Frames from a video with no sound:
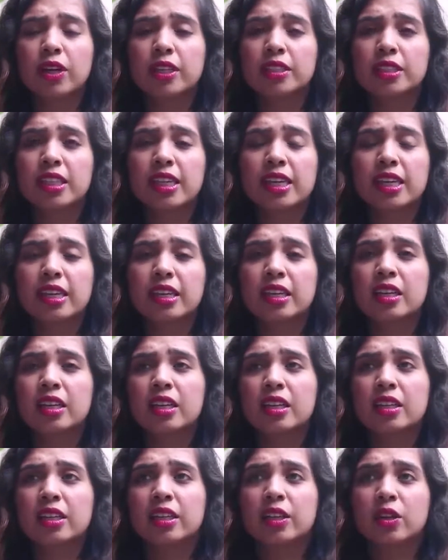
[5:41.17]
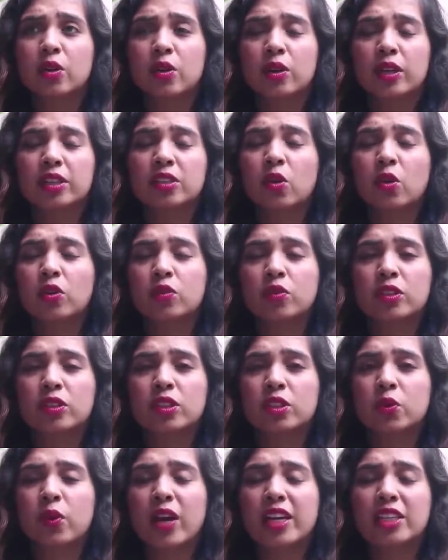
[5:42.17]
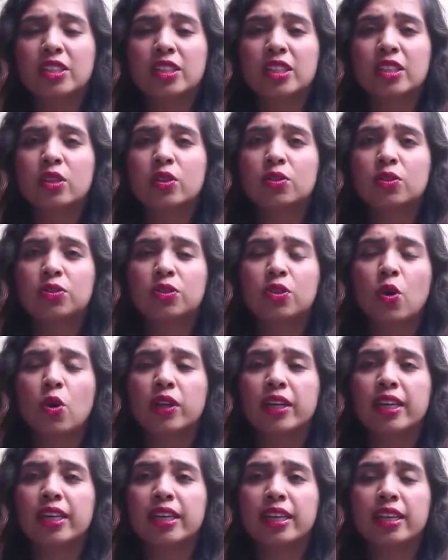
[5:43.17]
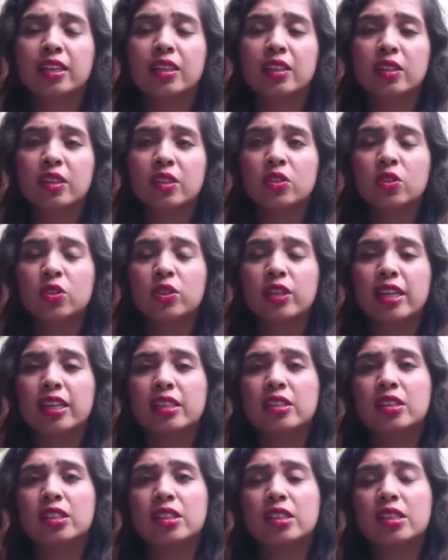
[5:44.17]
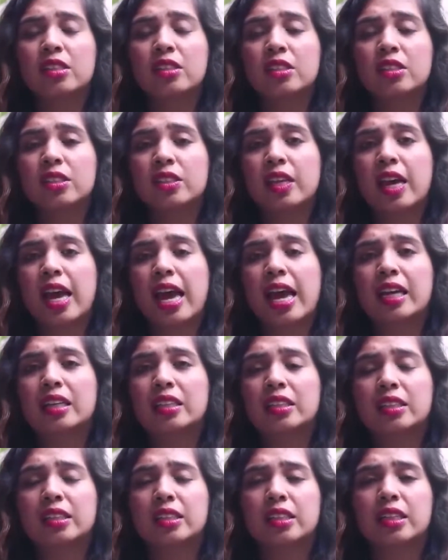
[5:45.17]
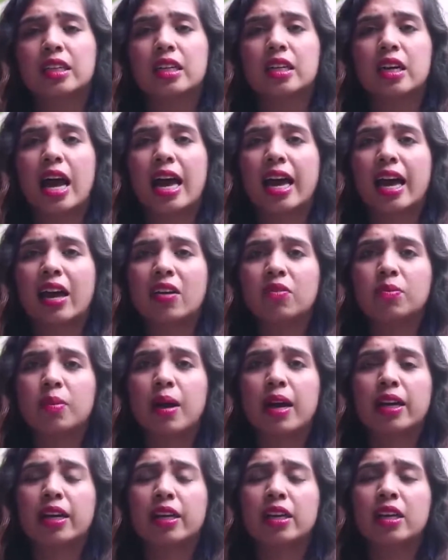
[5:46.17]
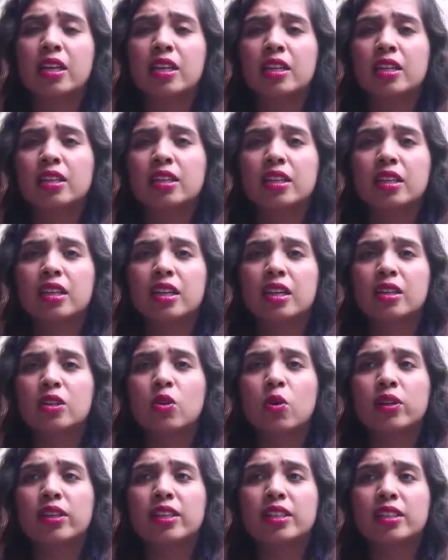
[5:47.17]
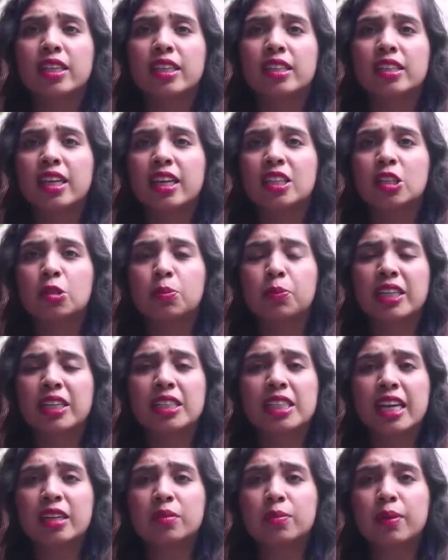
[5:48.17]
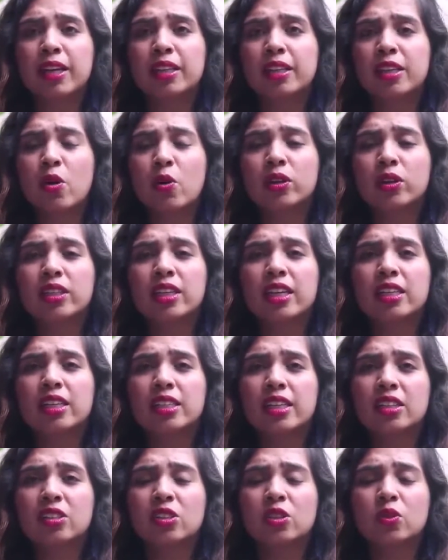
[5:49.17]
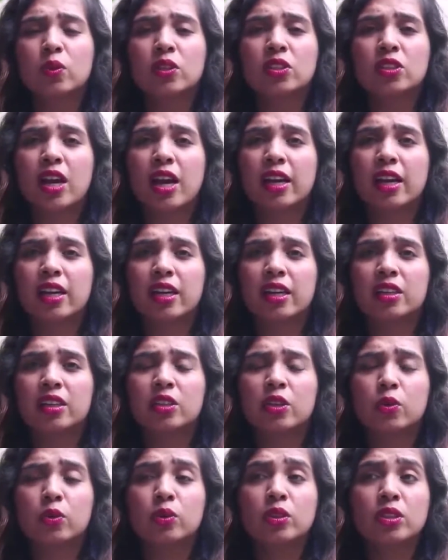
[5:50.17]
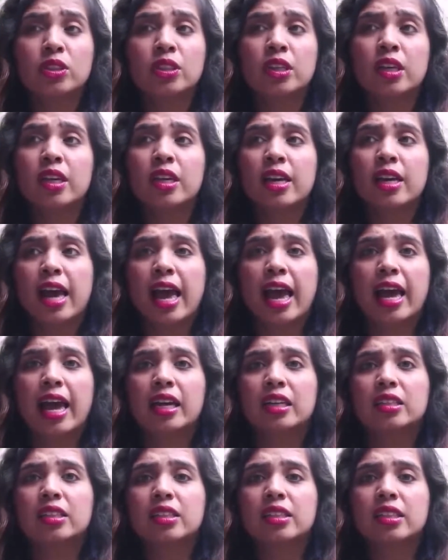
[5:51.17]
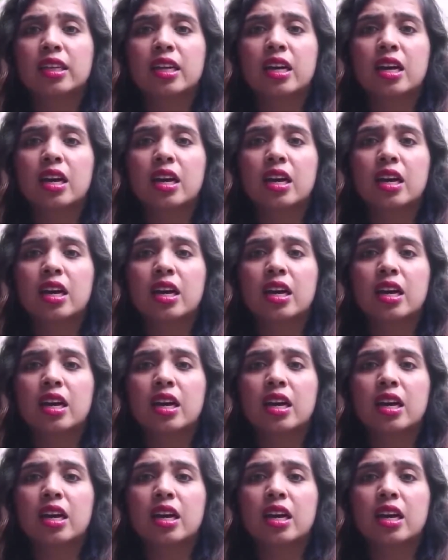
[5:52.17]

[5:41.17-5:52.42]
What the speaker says: firstly, it's always a question of logging in to the instance. And I have my login details preset by the organization which I use, and